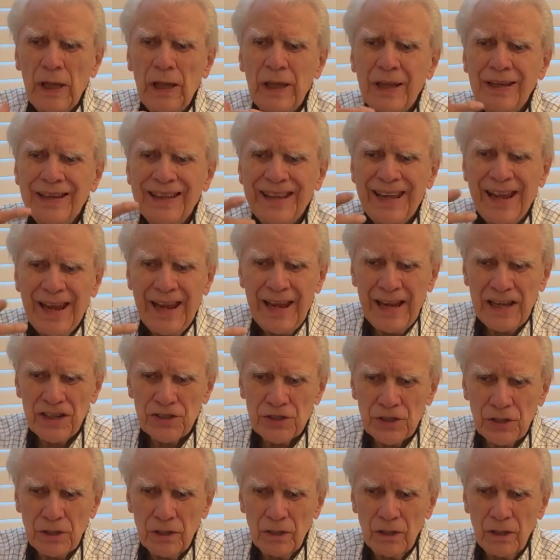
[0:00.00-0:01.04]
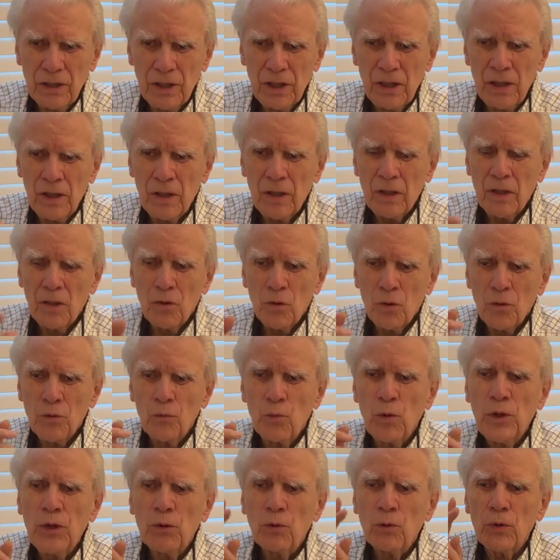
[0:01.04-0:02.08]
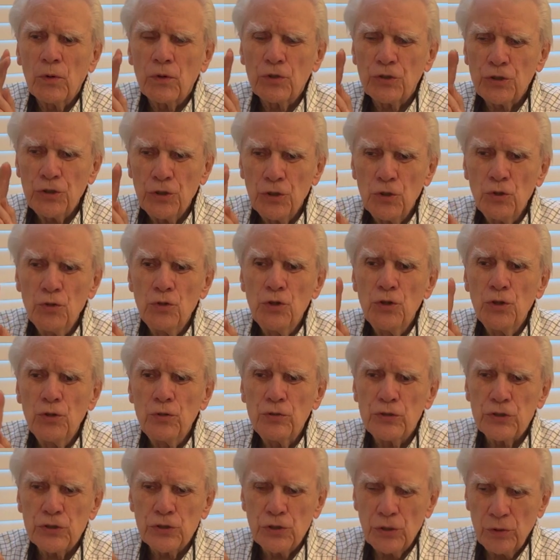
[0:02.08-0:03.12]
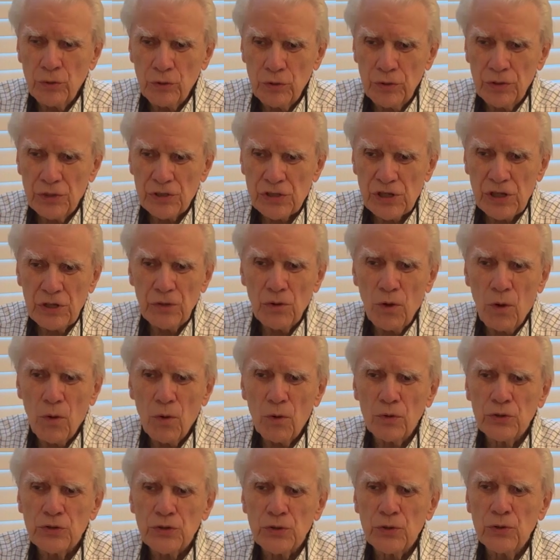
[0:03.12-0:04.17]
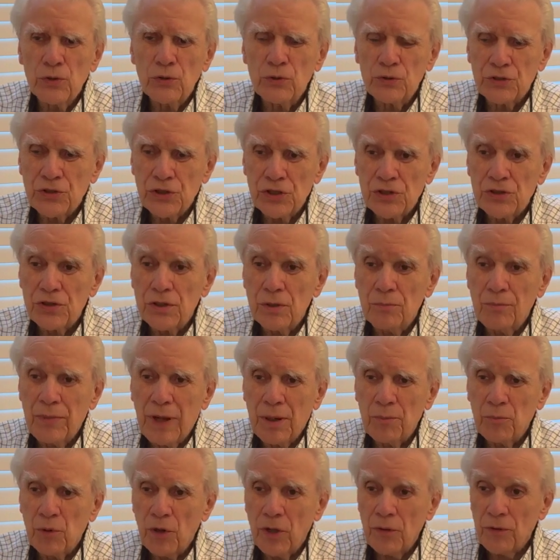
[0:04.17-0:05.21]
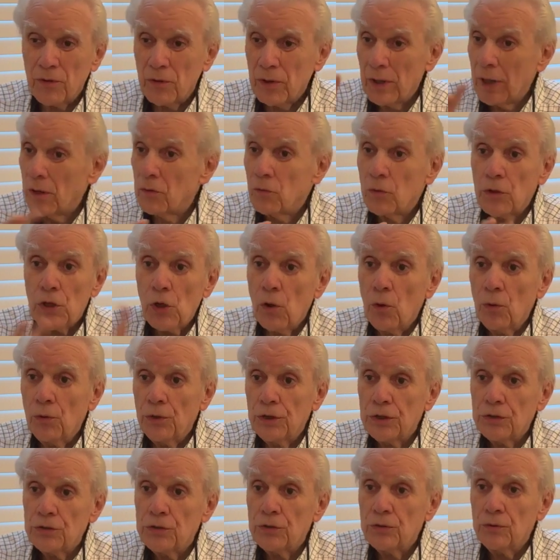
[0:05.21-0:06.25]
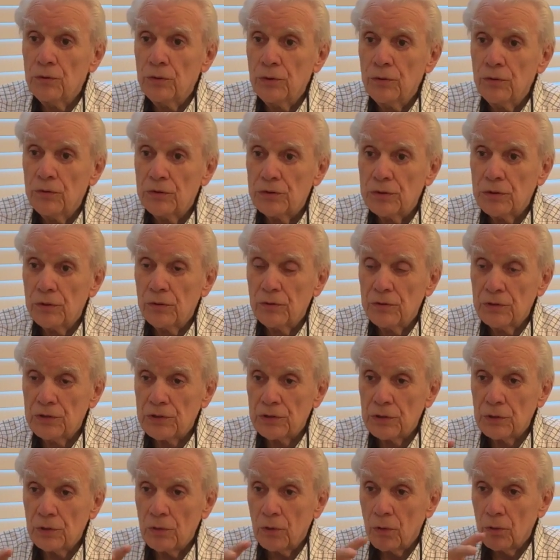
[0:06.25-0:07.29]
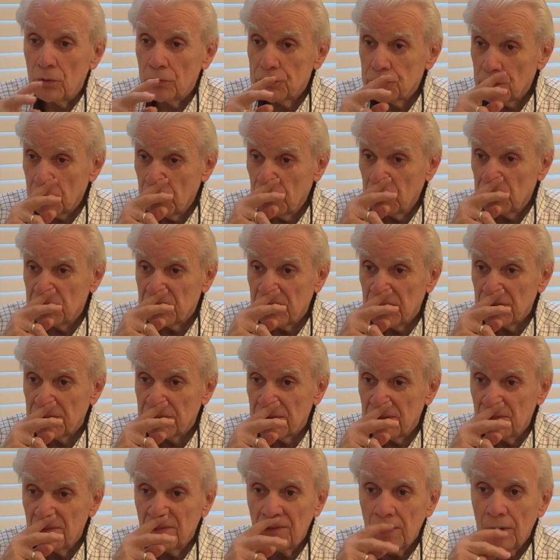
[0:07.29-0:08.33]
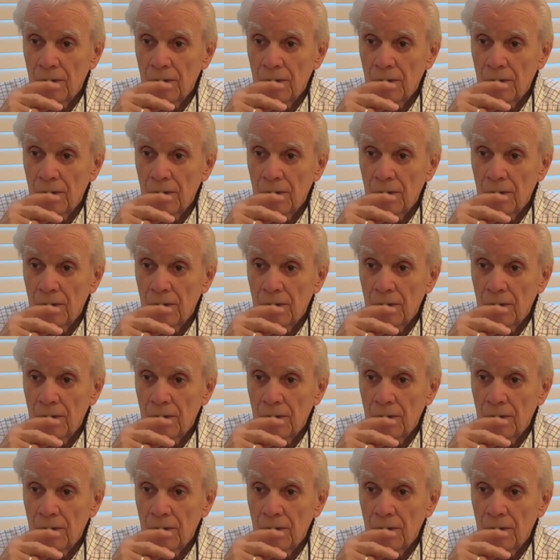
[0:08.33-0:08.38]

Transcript: in Canton, we were two new students in the whole school system, my brother and I, the only two new students in the whole school system.